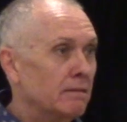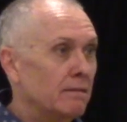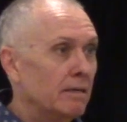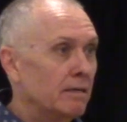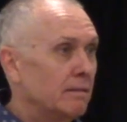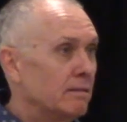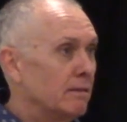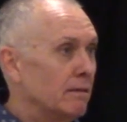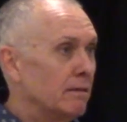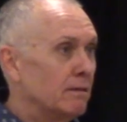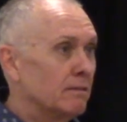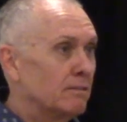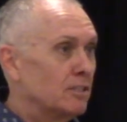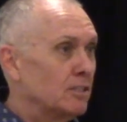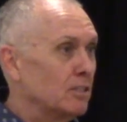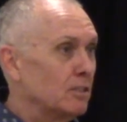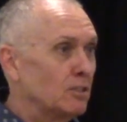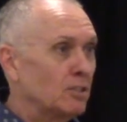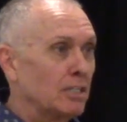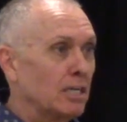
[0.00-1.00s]
they
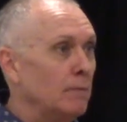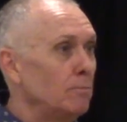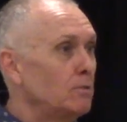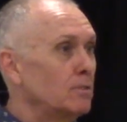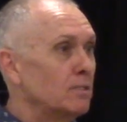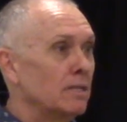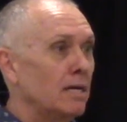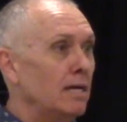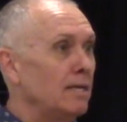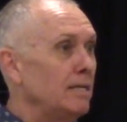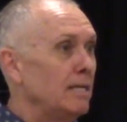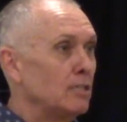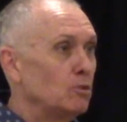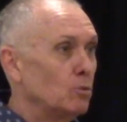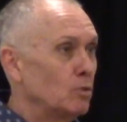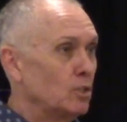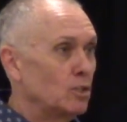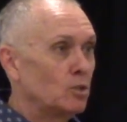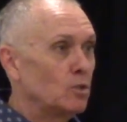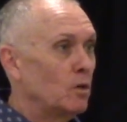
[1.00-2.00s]
some Sundays,
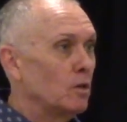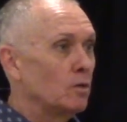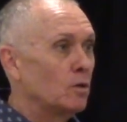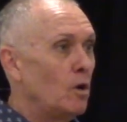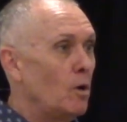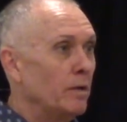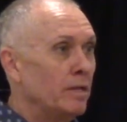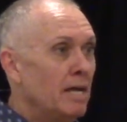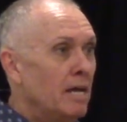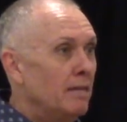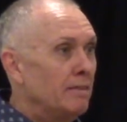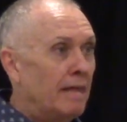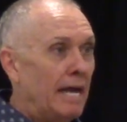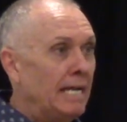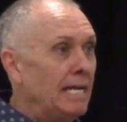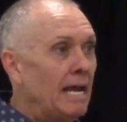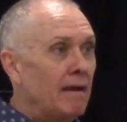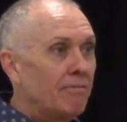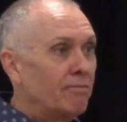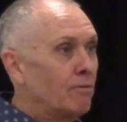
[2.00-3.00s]
once it started growing,
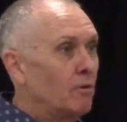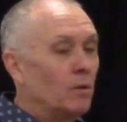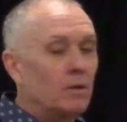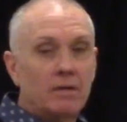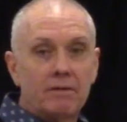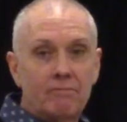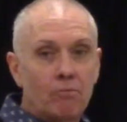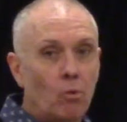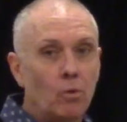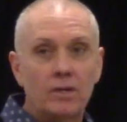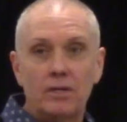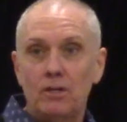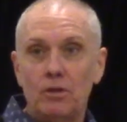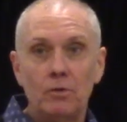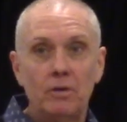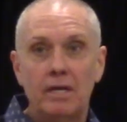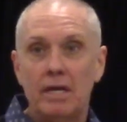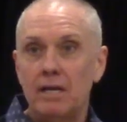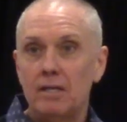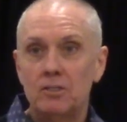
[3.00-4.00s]
they have 30, 40 new
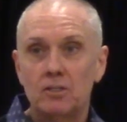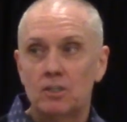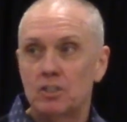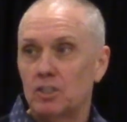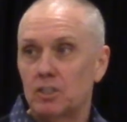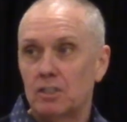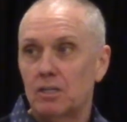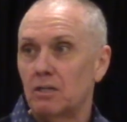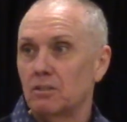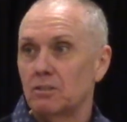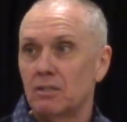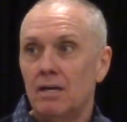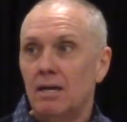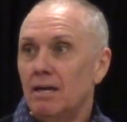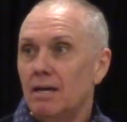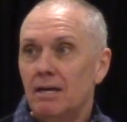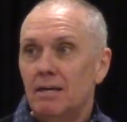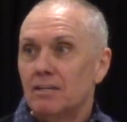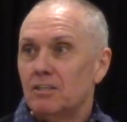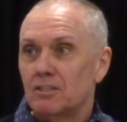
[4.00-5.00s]
kids there just because
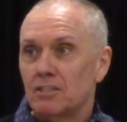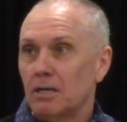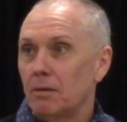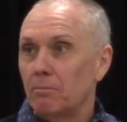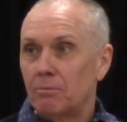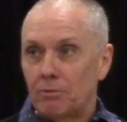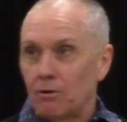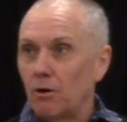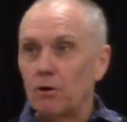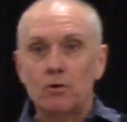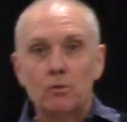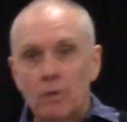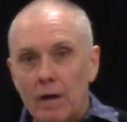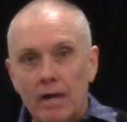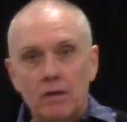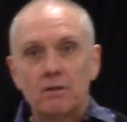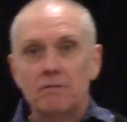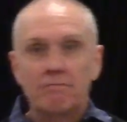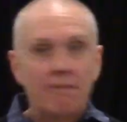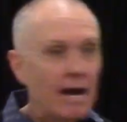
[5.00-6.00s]
some third
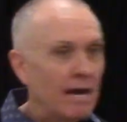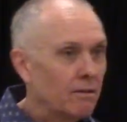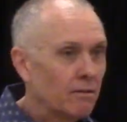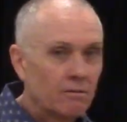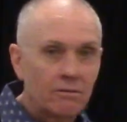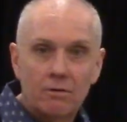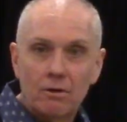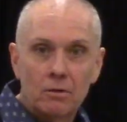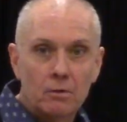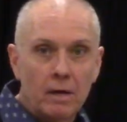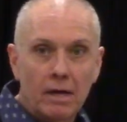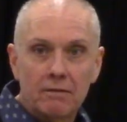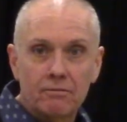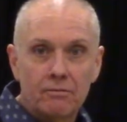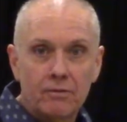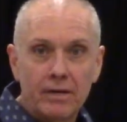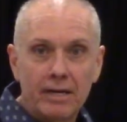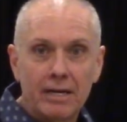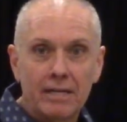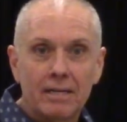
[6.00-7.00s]
grader invited a third grade
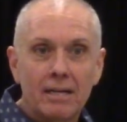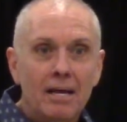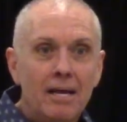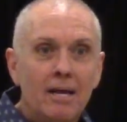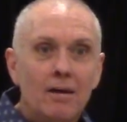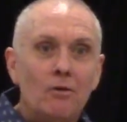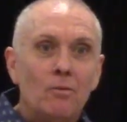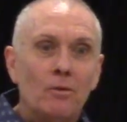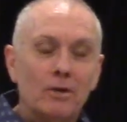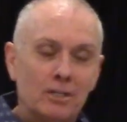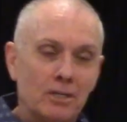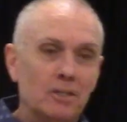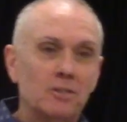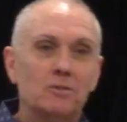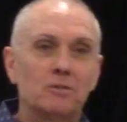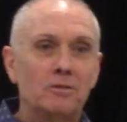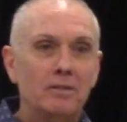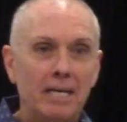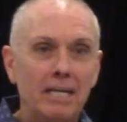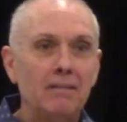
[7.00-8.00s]
friend, which
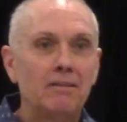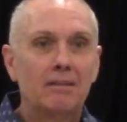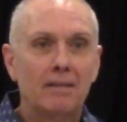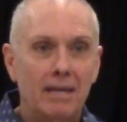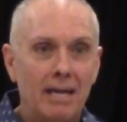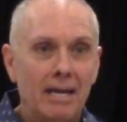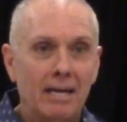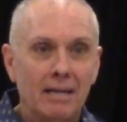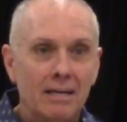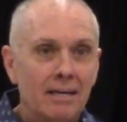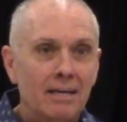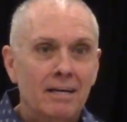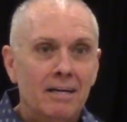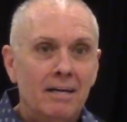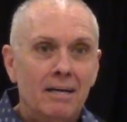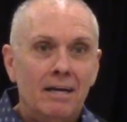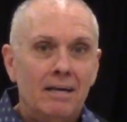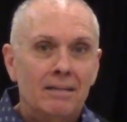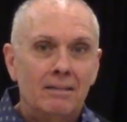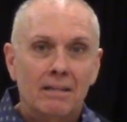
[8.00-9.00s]
is a neat thing.
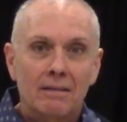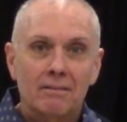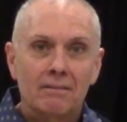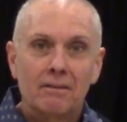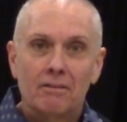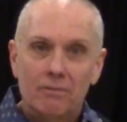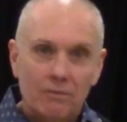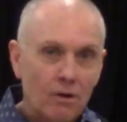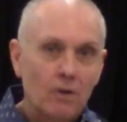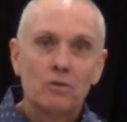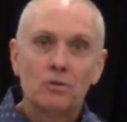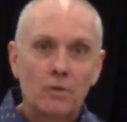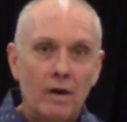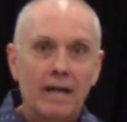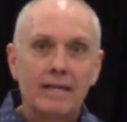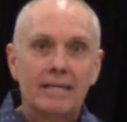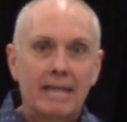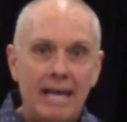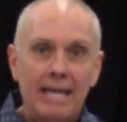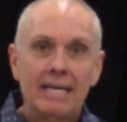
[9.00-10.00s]
The, the third
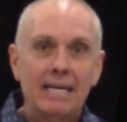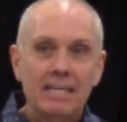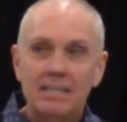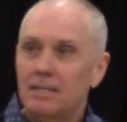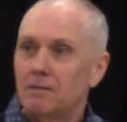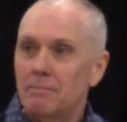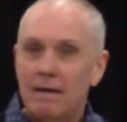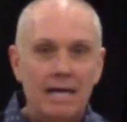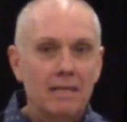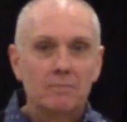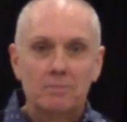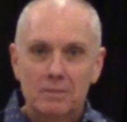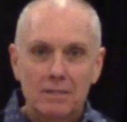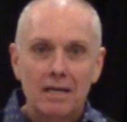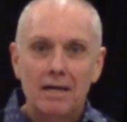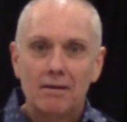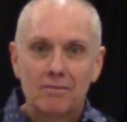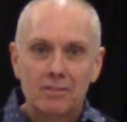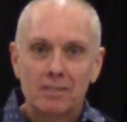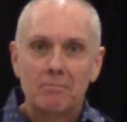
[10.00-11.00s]
grade can't get there by
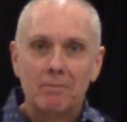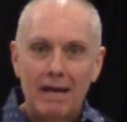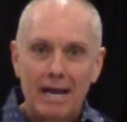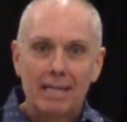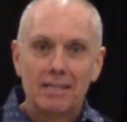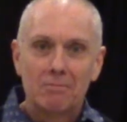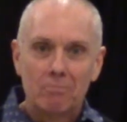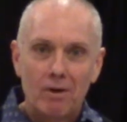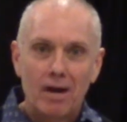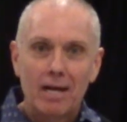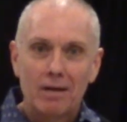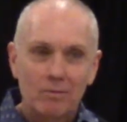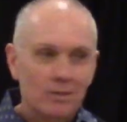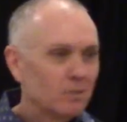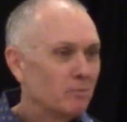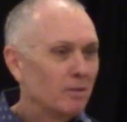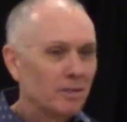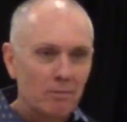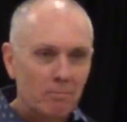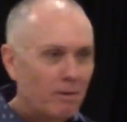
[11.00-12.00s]
themselves. Somebody had to bring
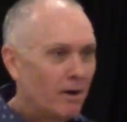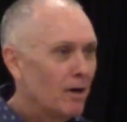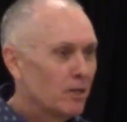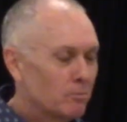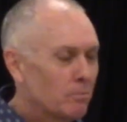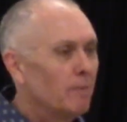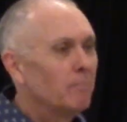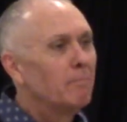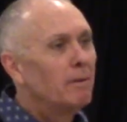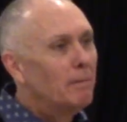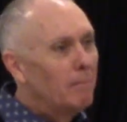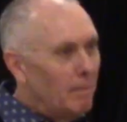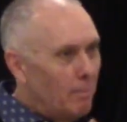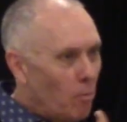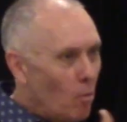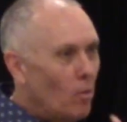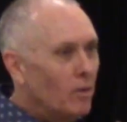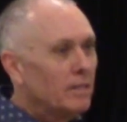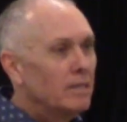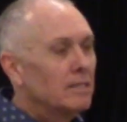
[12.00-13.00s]
them. The parents, but the
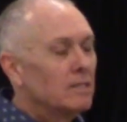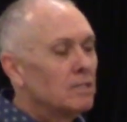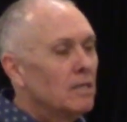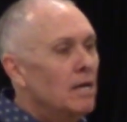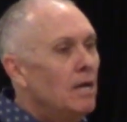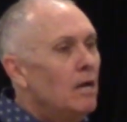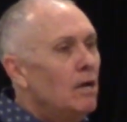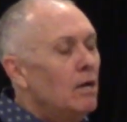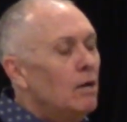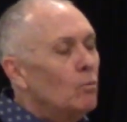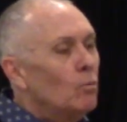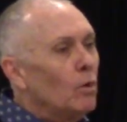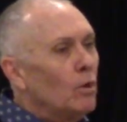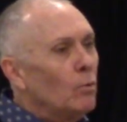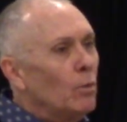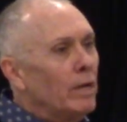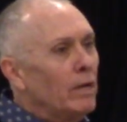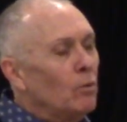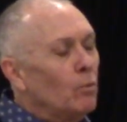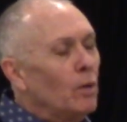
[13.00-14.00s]
point is, we,
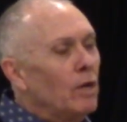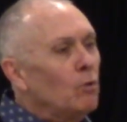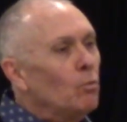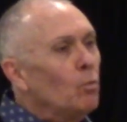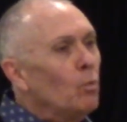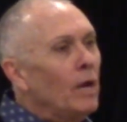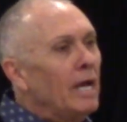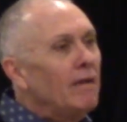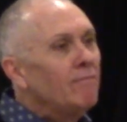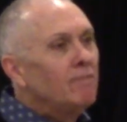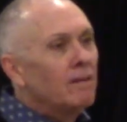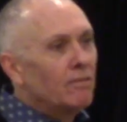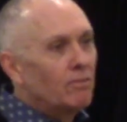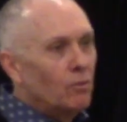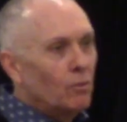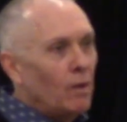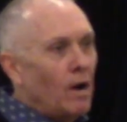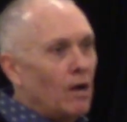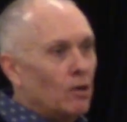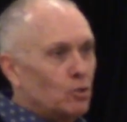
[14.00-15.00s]
we, we weaved it
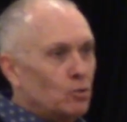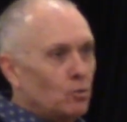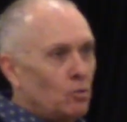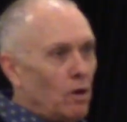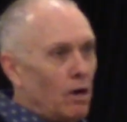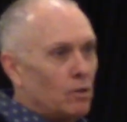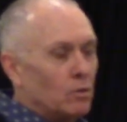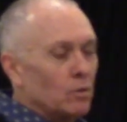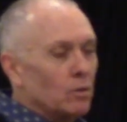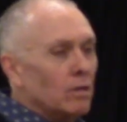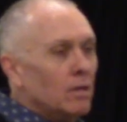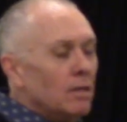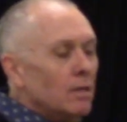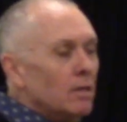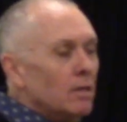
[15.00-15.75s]
through our structure.